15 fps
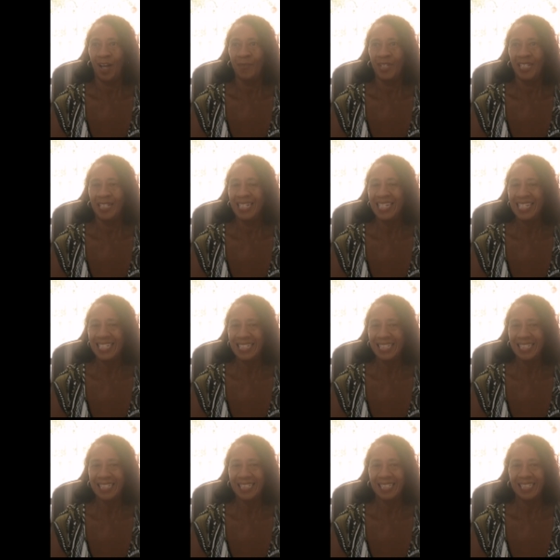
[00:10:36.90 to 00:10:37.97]
I mean,
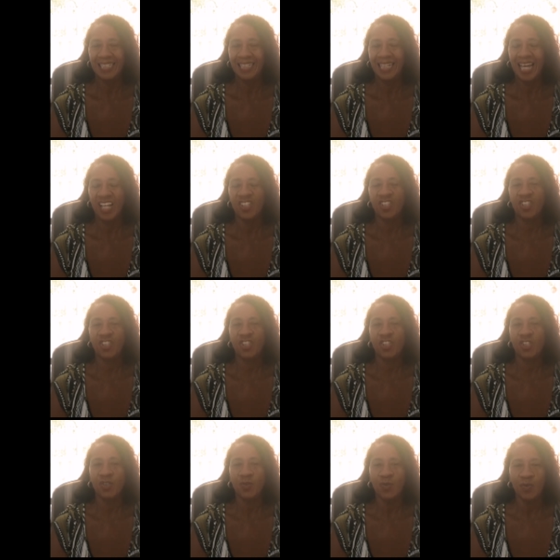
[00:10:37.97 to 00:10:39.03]
Liz, as
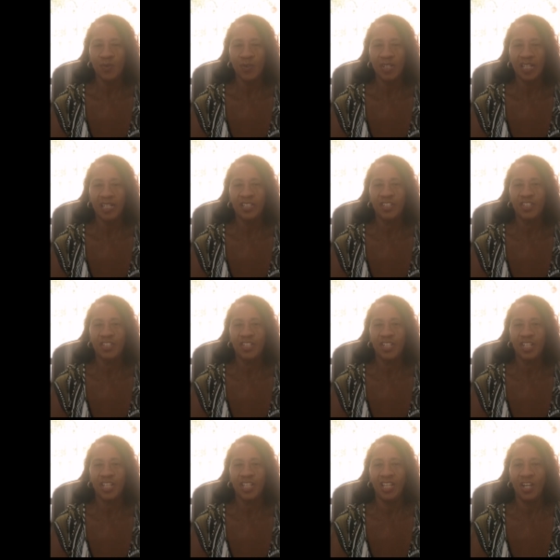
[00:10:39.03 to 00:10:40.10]
soon as
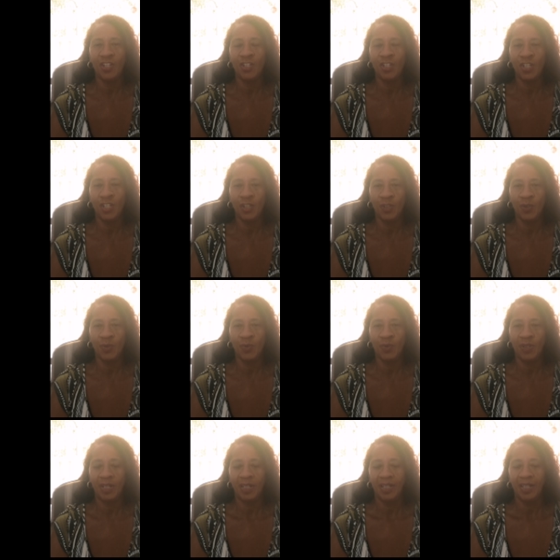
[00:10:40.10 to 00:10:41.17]
she
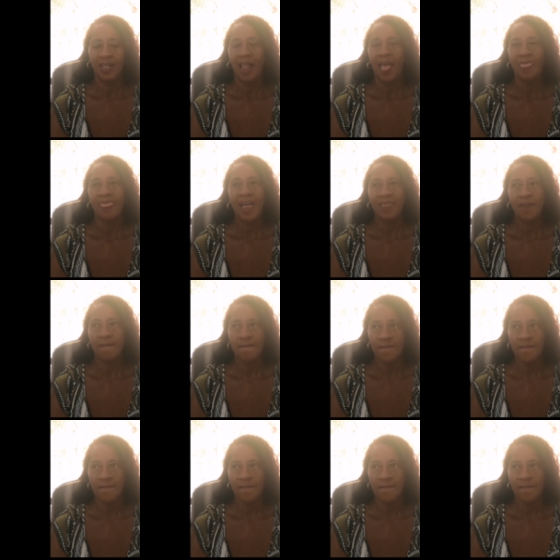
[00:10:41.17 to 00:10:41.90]
knew that the